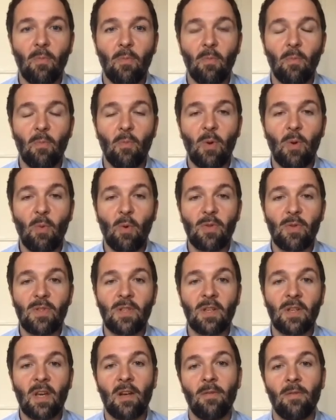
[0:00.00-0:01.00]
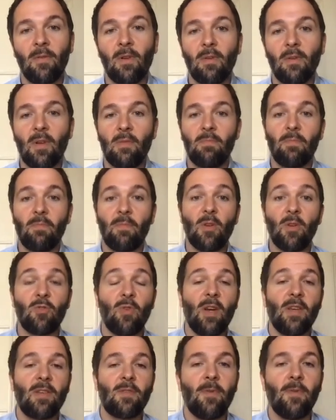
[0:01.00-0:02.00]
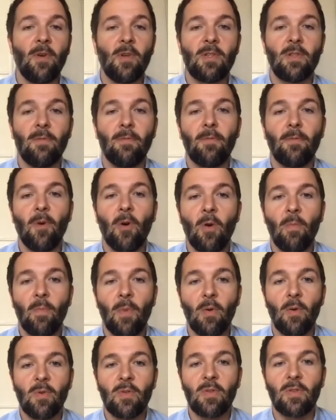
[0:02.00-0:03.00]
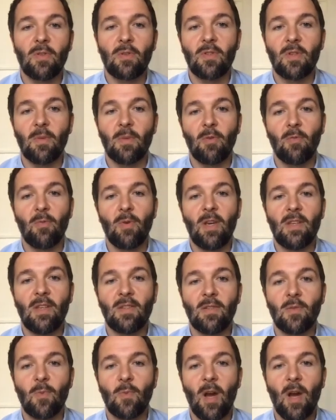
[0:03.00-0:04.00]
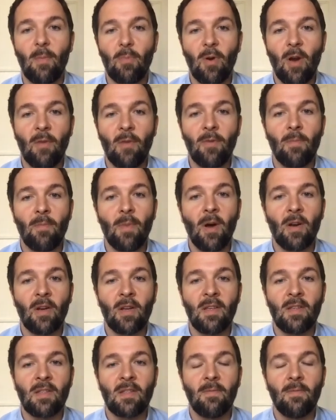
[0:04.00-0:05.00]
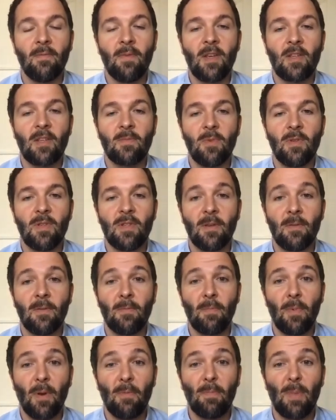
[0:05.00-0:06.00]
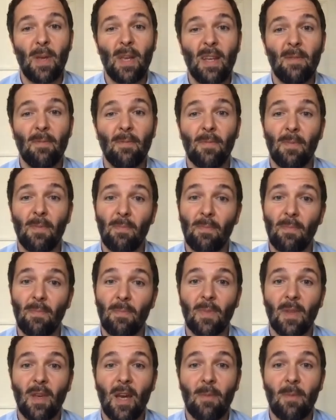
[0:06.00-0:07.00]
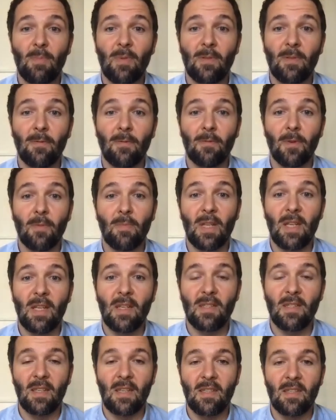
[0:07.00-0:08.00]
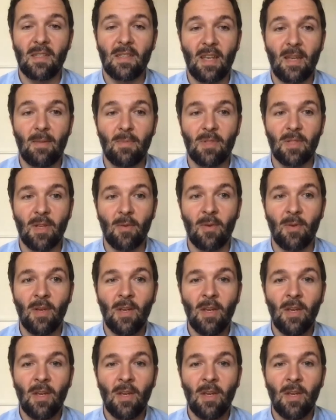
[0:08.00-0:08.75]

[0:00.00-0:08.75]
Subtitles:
we want to kind of address first and foremost some of the reasons why private markets investments have been absent from DC schemes. So